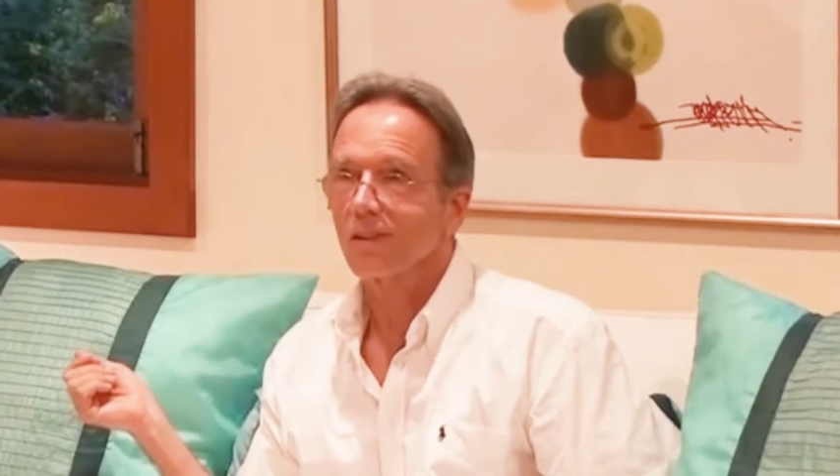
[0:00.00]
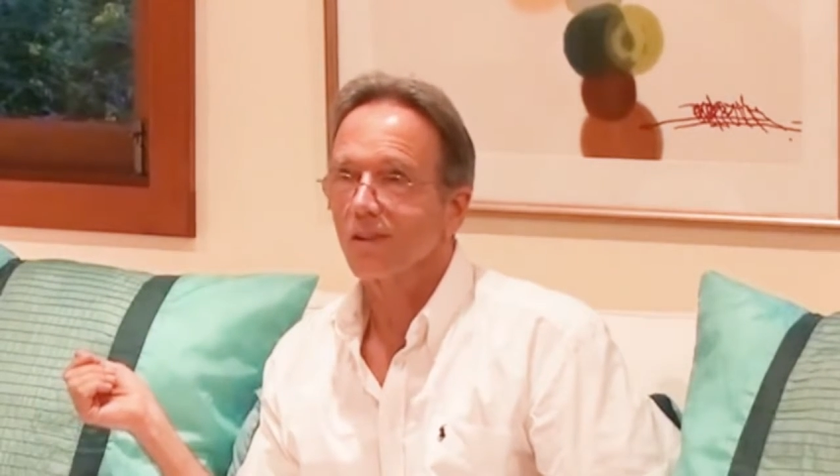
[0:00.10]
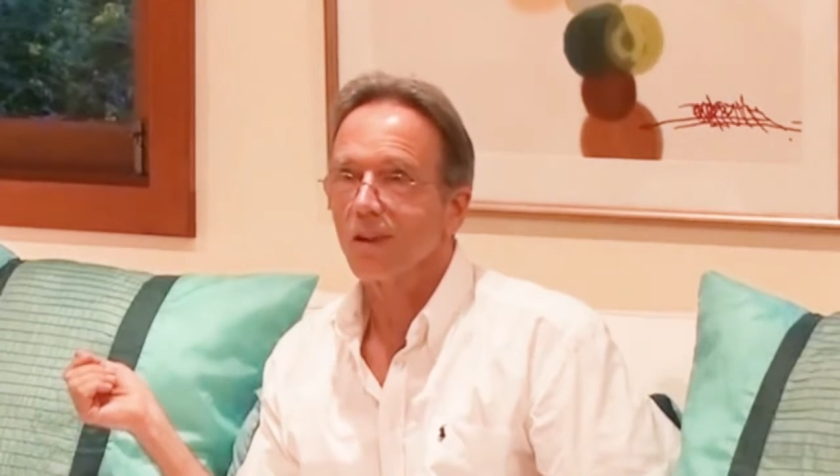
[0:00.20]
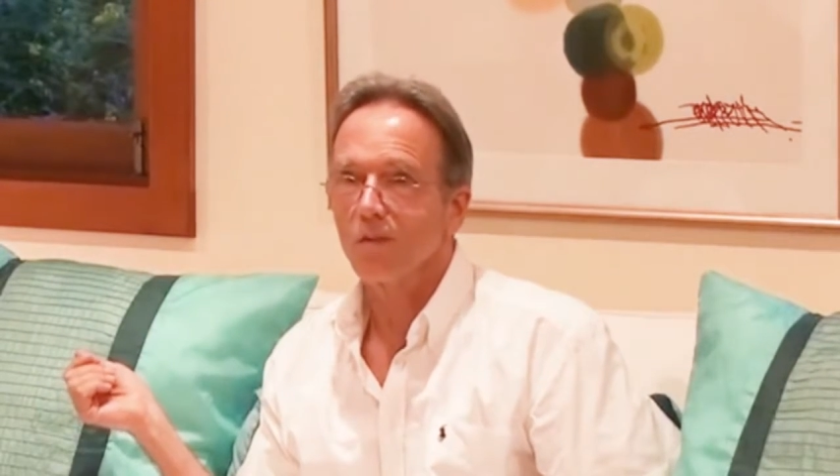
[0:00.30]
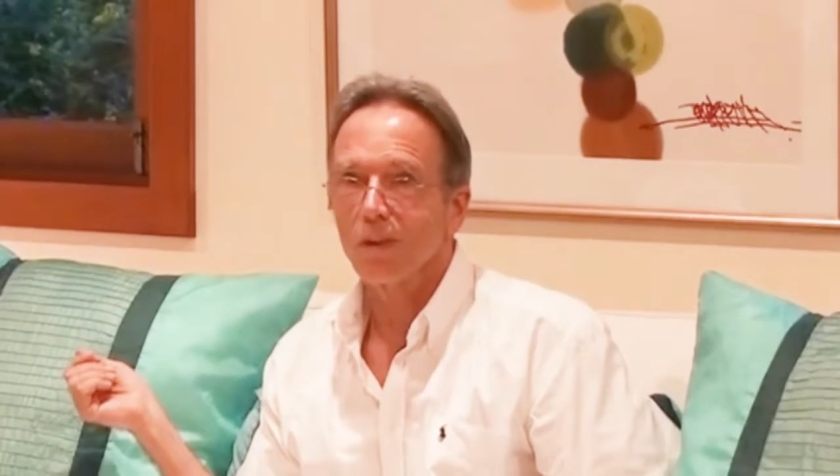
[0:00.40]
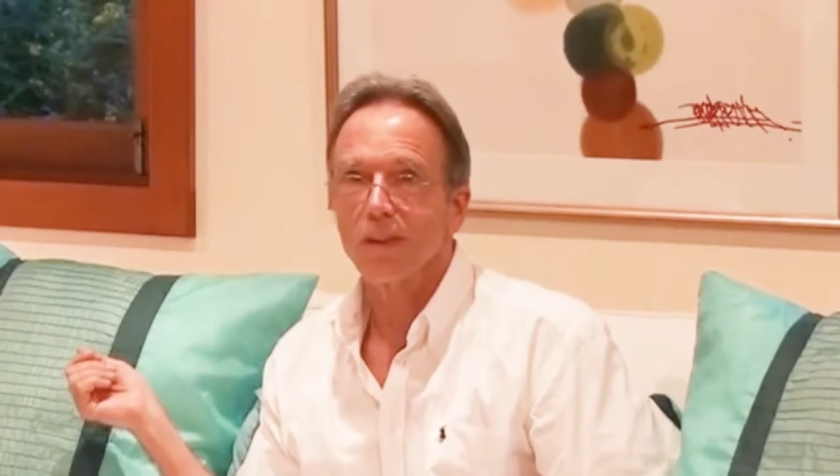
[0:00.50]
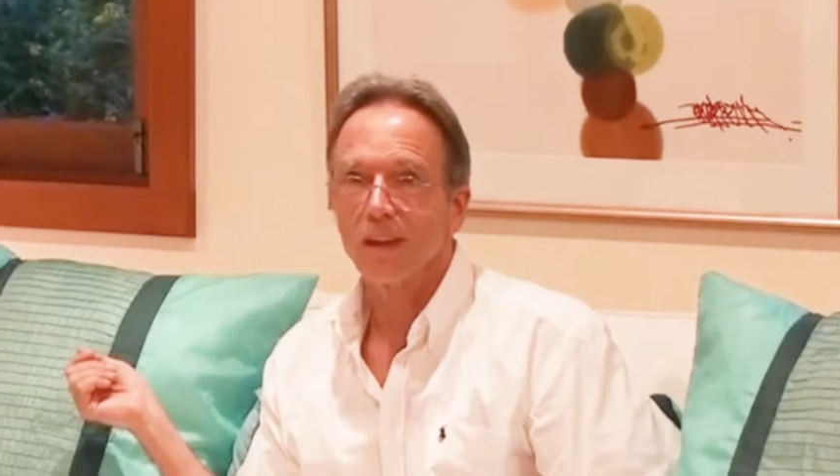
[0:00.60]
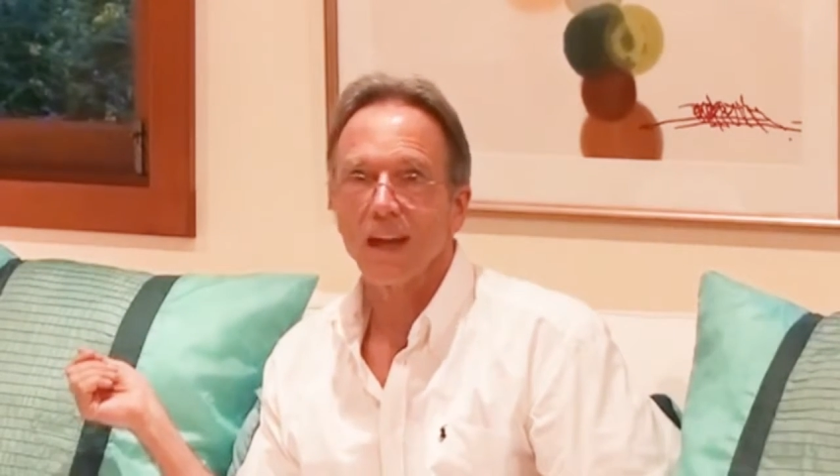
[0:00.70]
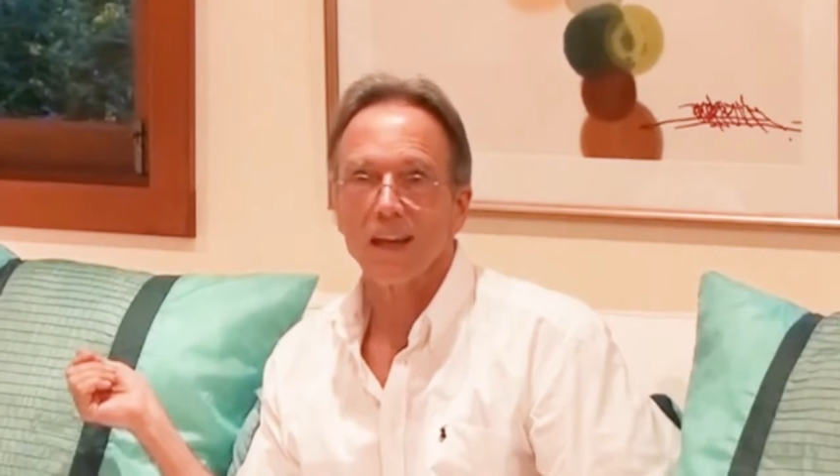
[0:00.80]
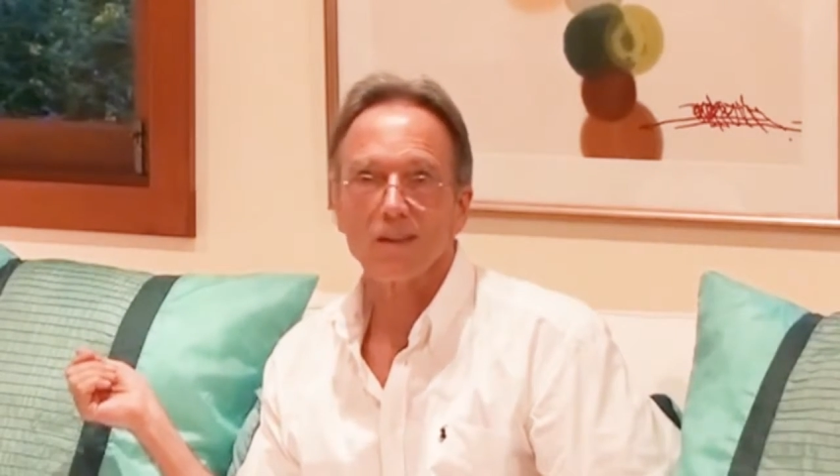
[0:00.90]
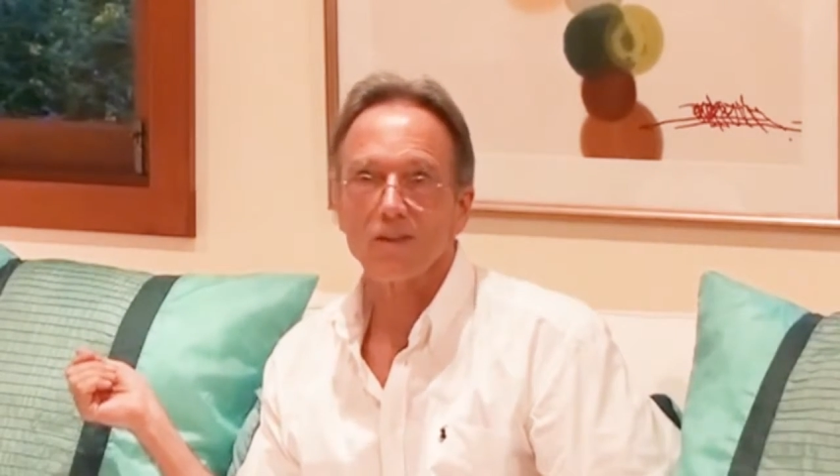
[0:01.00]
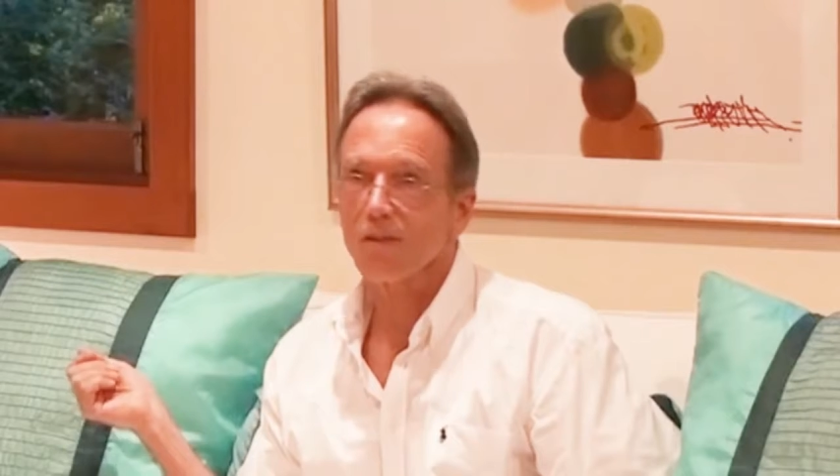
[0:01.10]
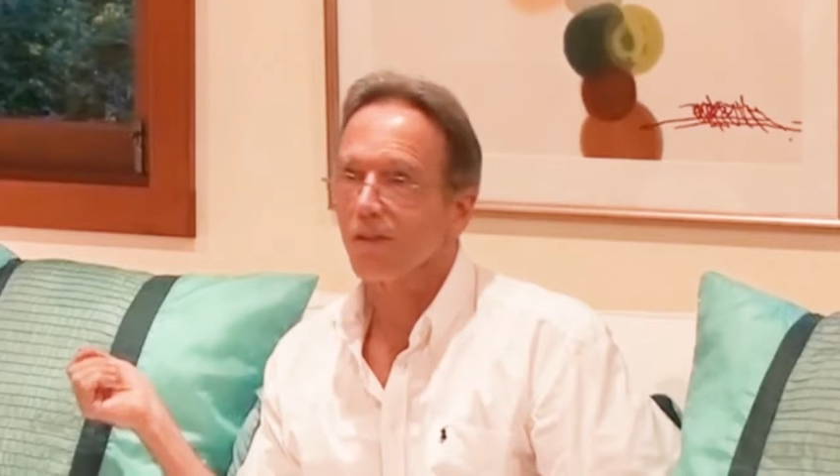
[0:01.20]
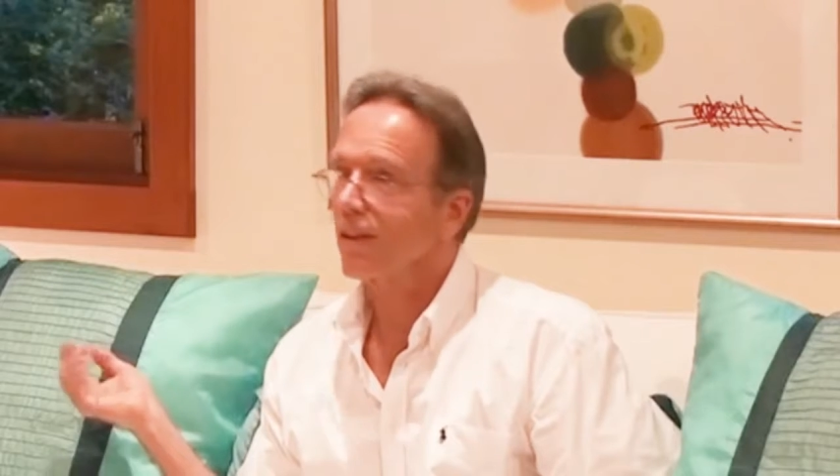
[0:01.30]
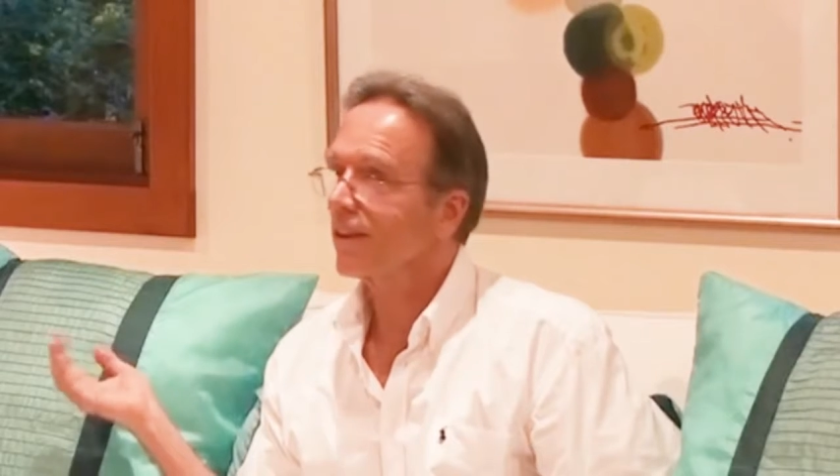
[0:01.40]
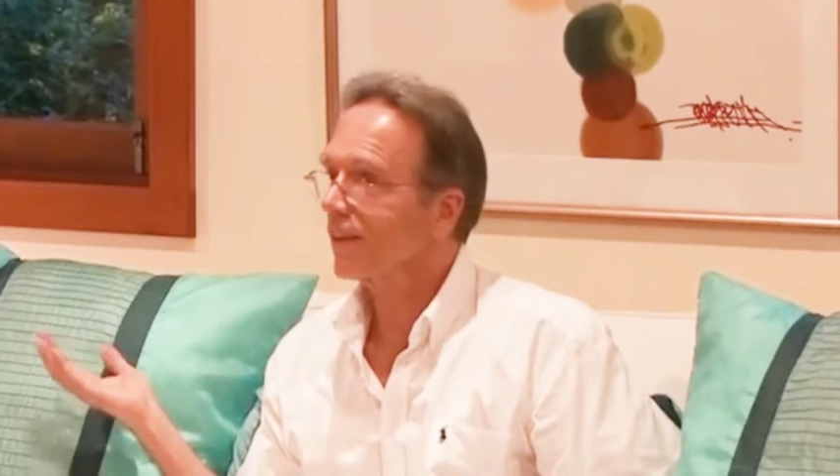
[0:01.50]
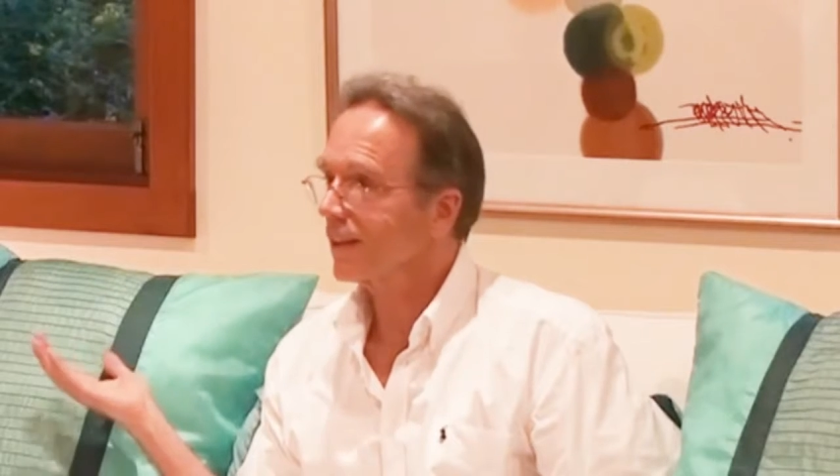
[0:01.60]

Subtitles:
everything ends, everything